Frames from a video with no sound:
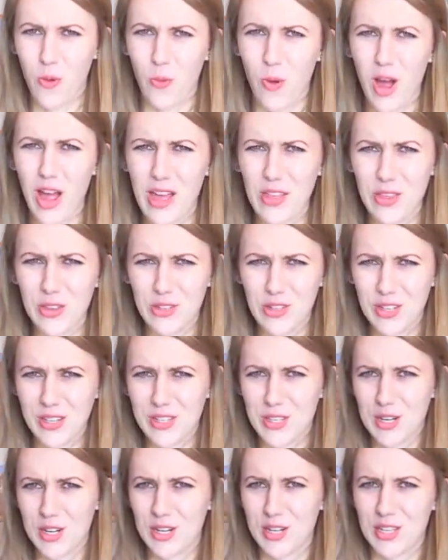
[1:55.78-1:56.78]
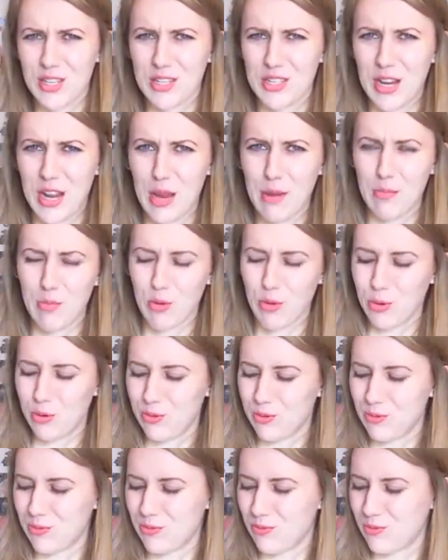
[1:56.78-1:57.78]
Why are these considered a
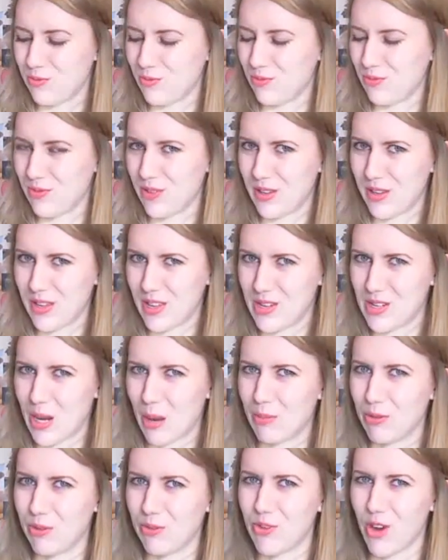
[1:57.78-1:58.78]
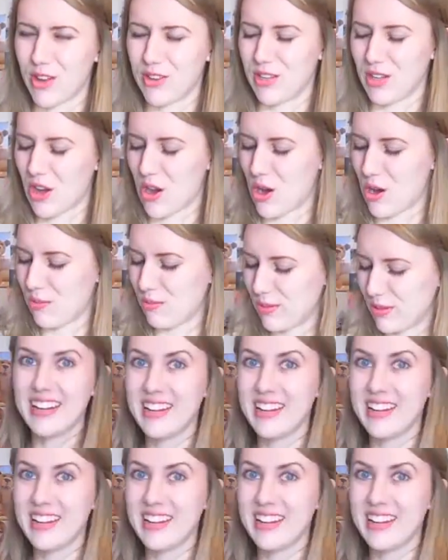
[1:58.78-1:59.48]
staple in terms of dressing up?